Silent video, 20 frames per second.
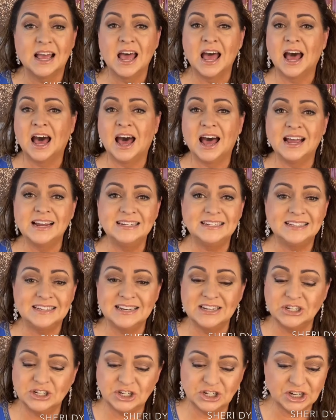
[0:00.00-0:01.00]
I
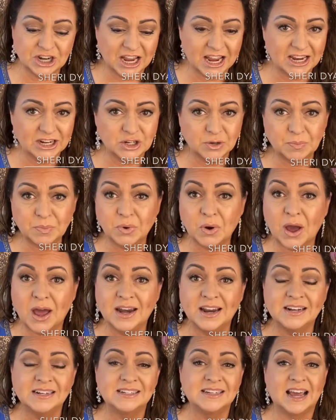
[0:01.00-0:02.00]
didn't change a
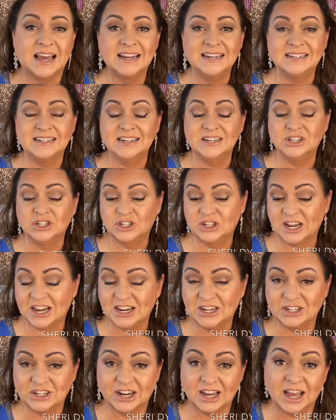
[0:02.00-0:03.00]
product, I didn't
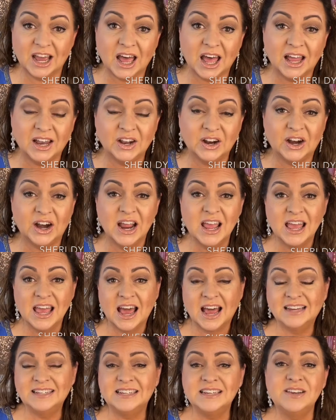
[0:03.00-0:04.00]
change a color,
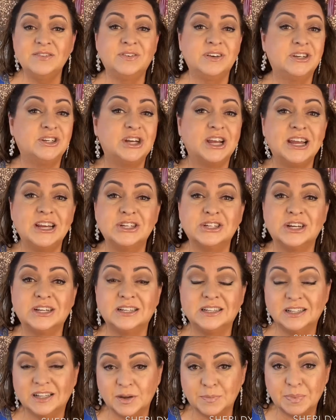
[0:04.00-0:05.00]
I didn't even change a
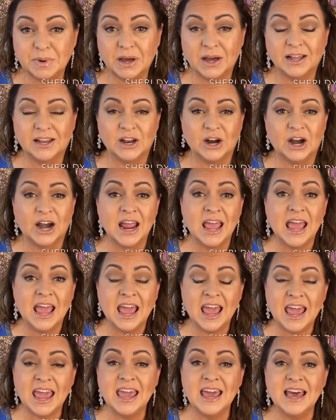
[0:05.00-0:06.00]
lip color.
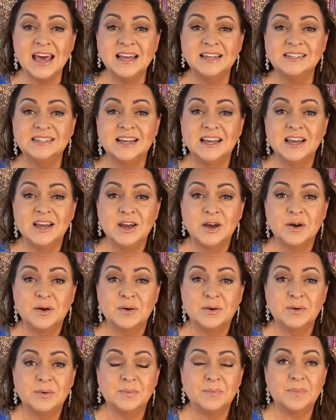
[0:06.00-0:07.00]
And
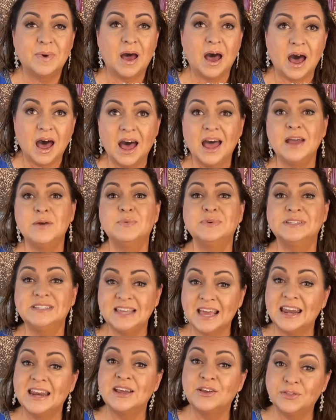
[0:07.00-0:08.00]
I was
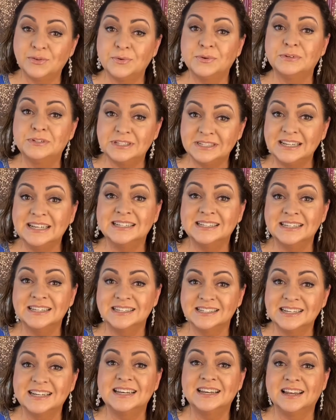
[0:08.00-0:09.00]
getting through seasons
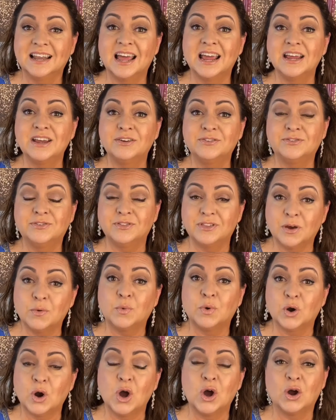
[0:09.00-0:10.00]
in life that
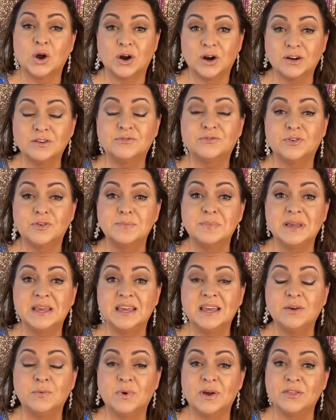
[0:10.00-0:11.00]
were hard for
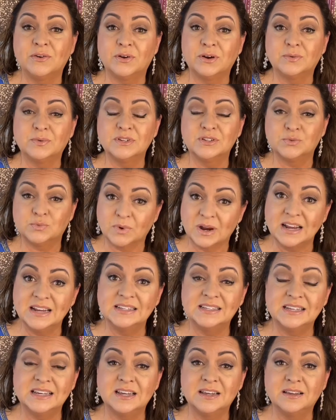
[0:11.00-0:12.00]
me, whether it was
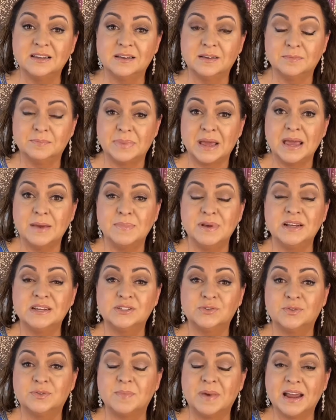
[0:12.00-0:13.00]
raising babies
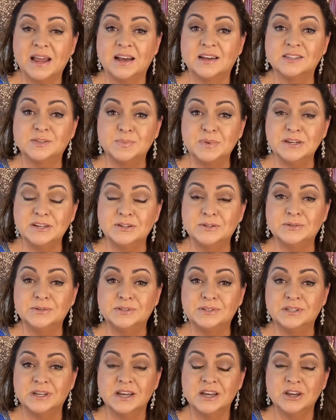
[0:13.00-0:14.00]
with my husband
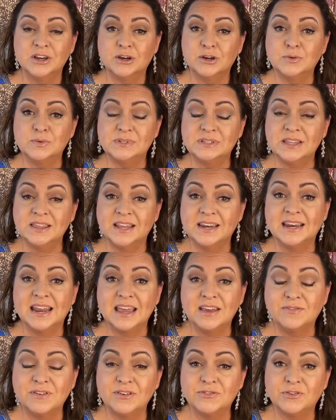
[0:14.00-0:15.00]
who was in the
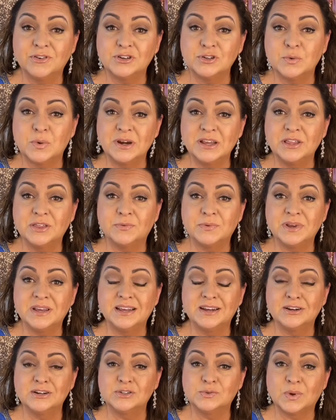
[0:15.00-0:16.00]
Navy for 23
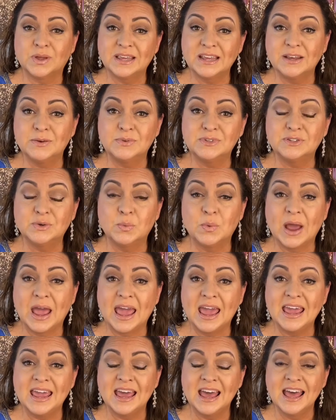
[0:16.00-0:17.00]
years while he was
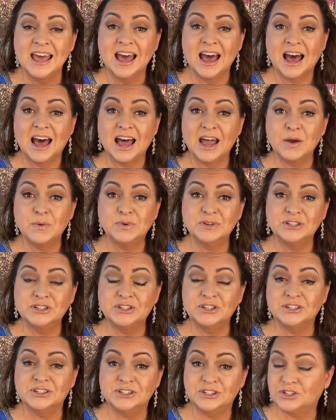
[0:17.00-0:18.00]
away. I
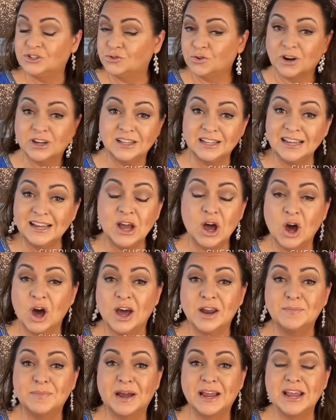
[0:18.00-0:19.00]
was struggling
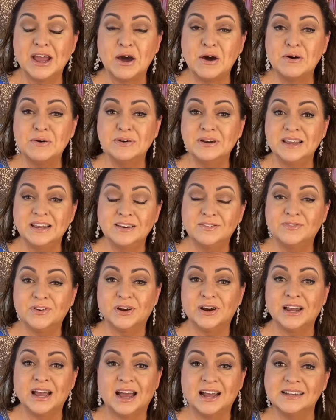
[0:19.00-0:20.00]
on my own in
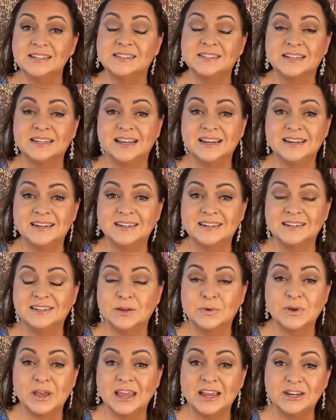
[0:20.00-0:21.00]
very isolated
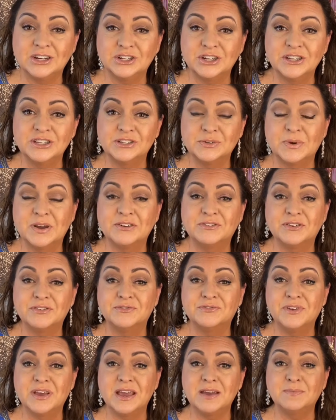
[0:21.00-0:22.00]
locations away from
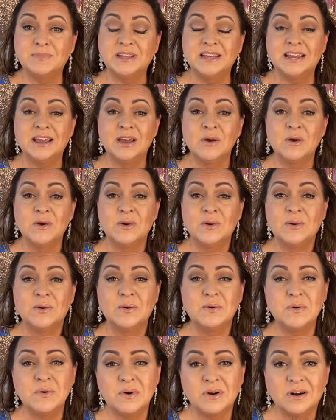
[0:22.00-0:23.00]
family.
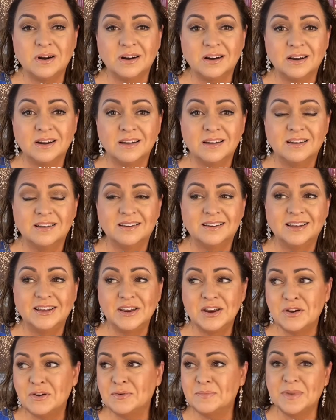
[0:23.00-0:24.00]
Or,
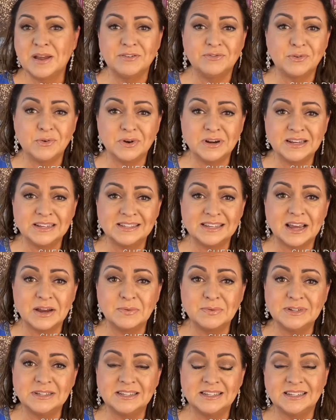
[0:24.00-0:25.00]
my 40s, I
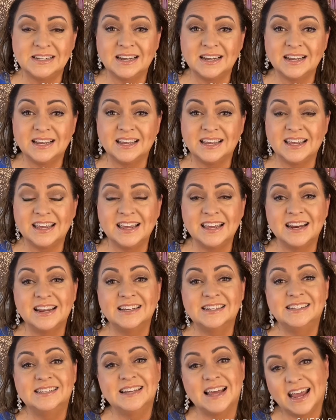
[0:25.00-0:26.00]
was stuck in a
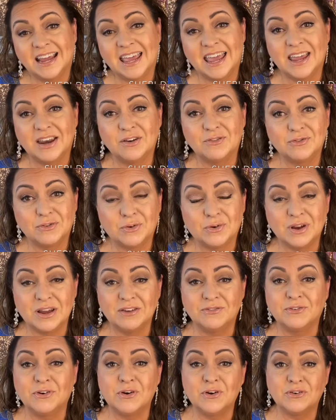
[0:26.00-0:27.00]
decade of
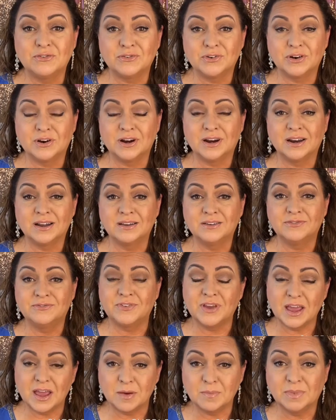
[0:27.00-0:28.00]
grief over
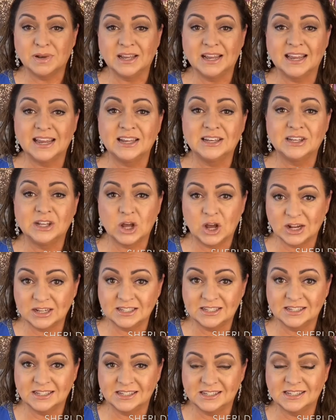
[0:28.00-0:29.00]
family
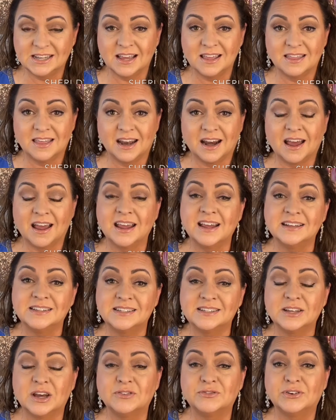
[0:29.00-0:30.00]
losses that I had
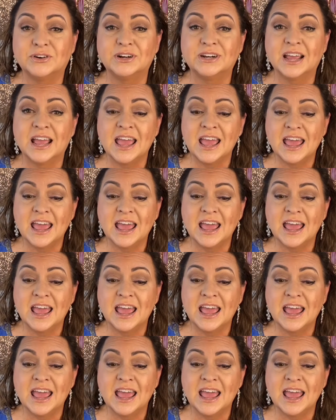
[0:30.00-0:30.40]
suffered.